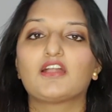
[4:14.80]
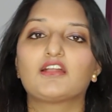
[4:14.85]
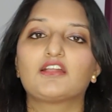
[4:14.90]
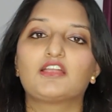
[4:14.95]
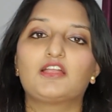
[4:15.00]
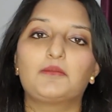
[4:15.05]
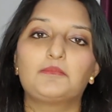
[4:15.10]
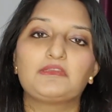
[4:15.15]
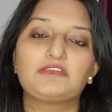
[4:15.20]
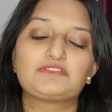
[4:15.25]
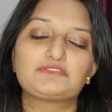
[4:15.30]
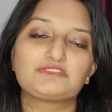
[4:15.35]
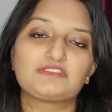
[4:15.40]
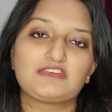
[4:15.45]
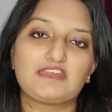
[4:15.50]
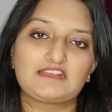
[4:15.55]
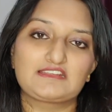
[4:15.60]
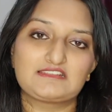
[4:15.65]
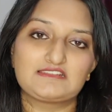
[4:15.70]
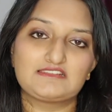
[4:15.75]
Coming to the
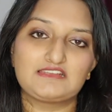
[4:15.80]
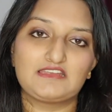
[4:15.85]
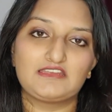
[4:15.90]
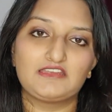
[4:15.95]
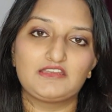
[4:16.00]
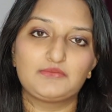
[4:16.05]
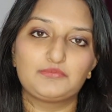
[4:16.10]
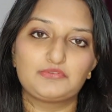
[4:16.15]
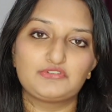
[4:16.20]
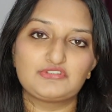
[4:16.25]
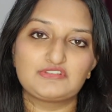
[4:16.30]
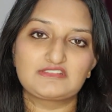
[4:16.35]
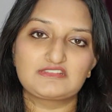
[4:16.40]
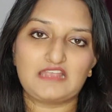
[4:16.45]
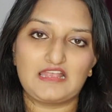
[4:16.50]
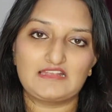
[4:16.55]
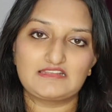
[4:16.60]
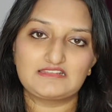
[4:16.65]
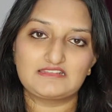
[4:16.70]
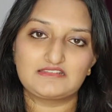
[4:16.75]
next ascendant, which is
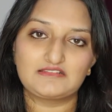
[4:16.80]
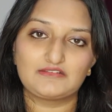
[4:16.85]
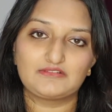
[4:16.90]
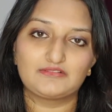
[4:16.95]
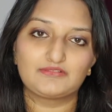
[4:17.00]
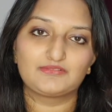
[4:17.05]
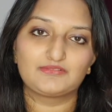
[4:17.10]
Cancer.